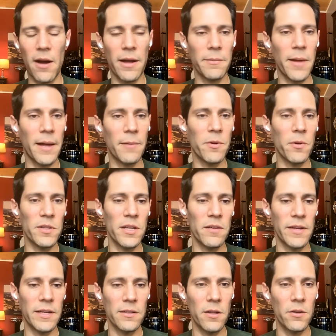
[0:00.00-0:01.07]
now. We were
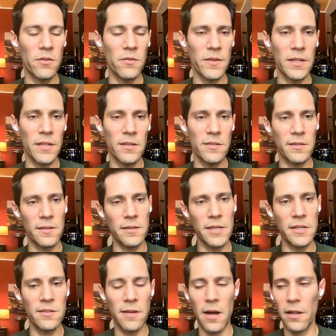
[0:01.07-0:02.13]
living in Los Feliz in
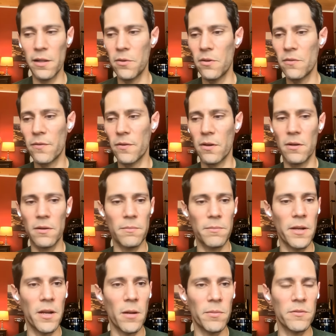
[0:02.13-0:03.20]
East Hollywood for
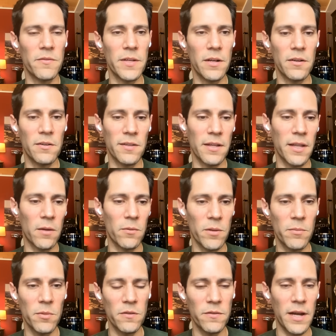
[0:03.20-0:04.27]
a number of years. And then
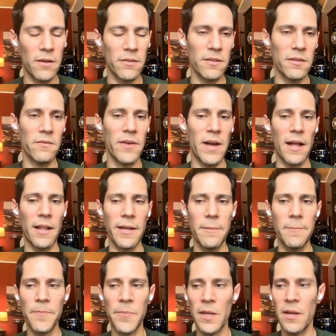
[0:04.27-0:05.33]
we moved out to the Valley,
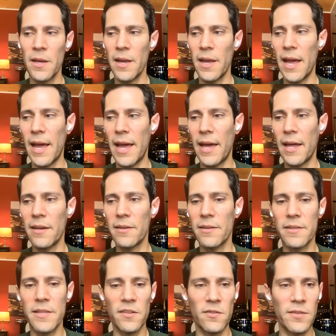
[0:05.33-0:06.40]
and
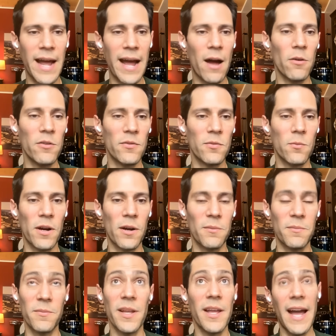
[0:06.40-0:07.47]
this house where